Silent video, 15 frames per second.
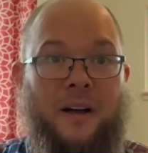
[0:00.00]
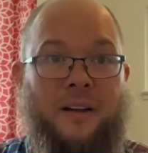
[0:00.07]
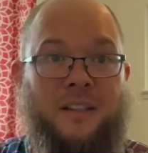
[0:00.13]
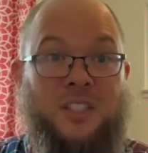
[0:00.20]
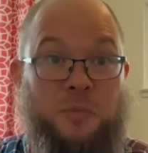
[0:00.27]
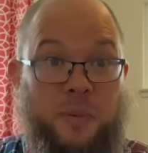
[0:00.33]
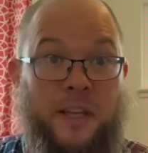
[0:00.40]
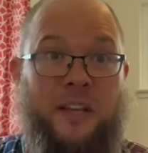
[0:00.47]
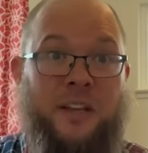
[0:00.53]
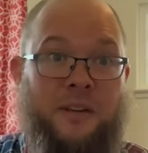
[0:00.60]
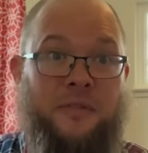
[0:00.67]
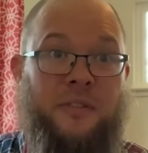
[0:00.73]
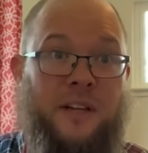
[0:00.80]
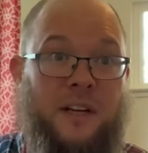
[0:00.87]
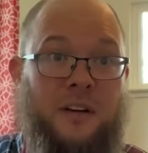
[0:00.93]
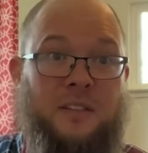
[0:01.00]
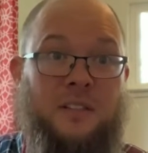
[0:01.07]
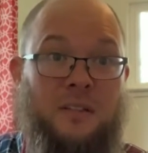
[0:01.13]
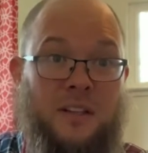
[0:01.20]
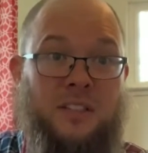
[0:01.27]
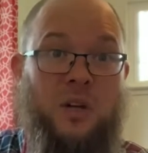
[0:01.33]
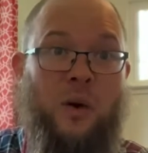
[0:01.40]
Speaking of fingers,
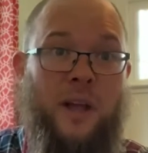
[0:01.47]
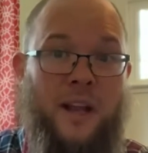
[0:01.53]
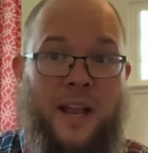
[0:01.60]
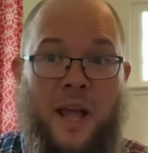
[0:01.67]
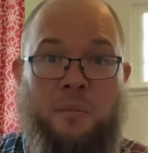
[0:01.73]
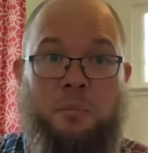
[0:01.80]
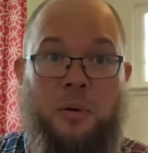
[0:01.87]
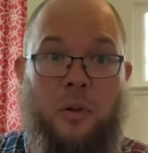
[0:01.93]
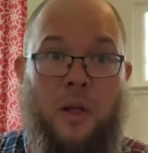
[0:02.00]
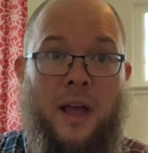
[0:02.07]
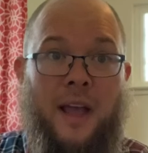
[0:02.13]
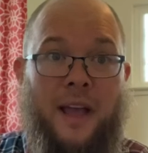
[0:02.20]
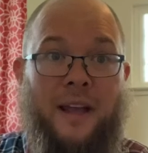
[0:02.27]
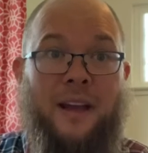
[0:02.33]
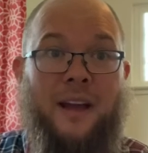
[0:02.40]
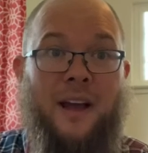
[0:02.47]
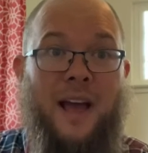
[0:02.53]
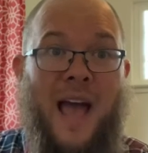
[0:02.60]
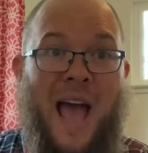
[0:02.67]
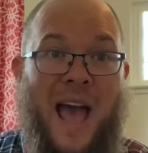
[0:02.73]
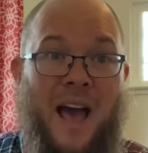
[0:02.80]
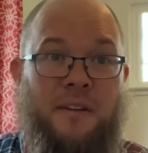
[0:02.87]
let's go ahead and play
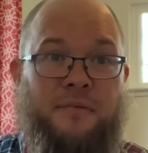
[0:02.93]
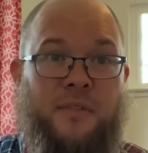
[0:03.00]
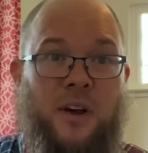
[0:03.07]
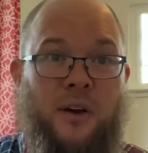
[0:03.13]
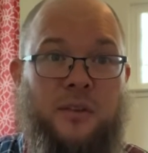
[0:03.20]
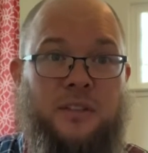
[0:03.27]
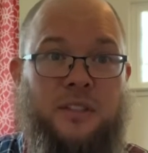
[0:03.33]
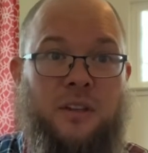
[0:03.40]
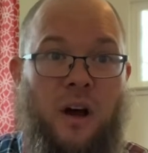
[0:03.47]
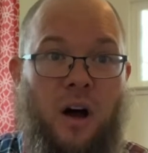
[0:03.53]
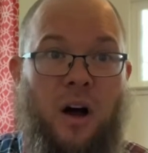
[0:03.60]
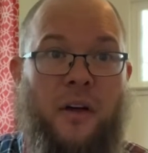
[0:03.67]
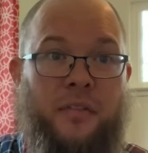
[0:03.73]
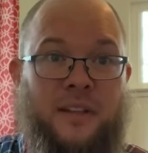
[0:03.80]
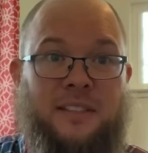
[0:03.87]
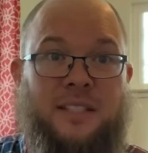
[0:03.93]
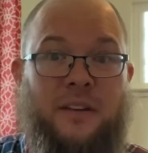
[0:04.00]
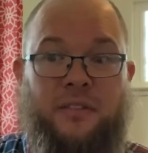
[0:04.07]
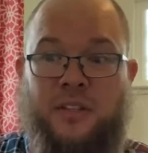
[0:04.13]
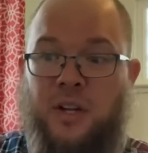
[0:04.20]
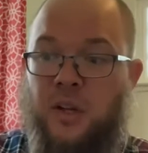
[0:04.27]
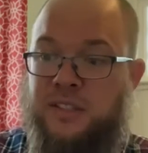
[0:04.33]
half notes on the
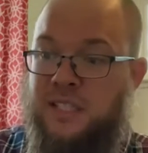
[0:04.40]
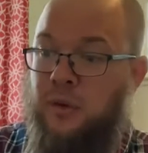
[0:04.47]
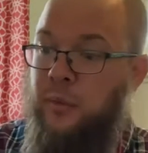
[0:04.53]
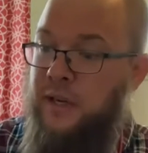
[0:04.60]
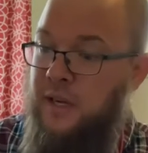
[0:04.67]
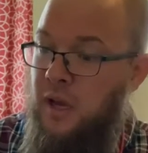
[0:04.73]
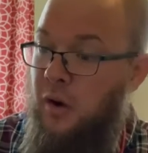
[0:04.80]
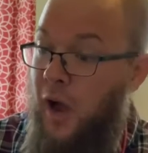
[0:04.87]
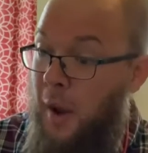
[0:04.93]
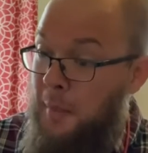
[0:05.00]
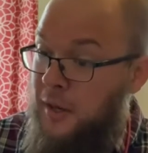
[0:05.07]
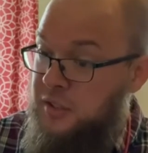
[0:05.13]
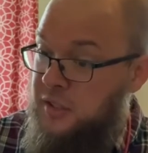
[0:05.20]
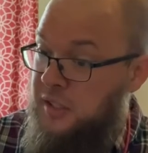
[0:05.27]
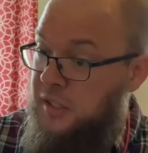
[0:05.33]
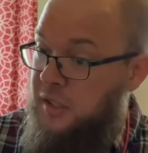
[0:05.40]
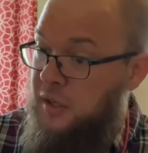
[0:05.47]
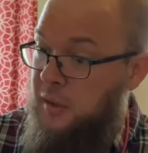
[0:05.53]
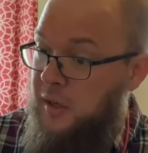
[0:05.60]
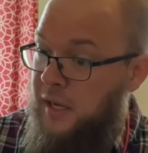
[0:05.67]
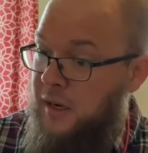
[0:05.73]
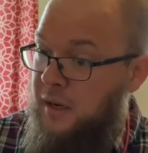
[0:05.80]
7 notes that we know. I'm actually going to
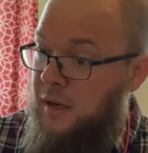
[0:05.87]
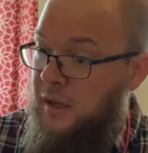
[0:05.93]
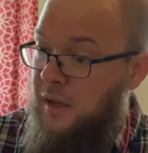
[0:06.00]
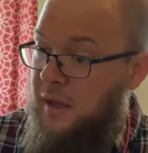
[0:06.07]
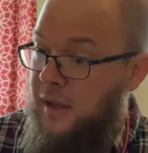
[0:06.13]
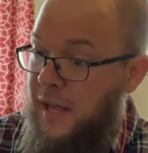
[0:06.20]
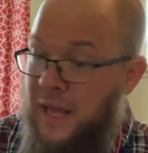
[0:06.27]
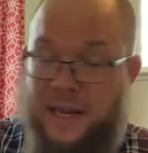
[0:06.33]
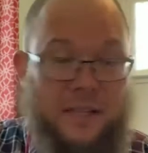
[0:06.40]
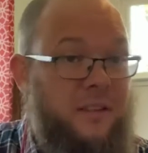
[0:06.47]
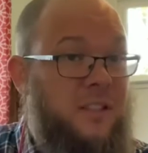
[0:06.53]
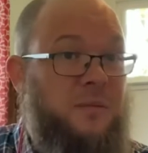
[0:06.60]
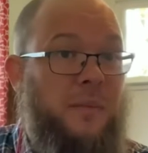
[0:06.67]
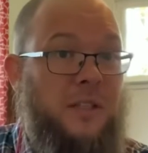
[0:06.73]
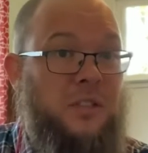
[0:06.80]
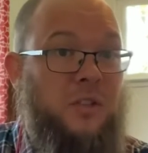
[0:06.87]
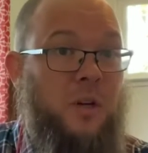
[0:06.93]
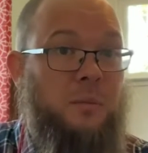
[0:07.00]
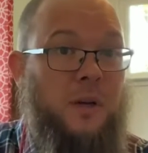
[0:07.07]
go ahead and get this metronome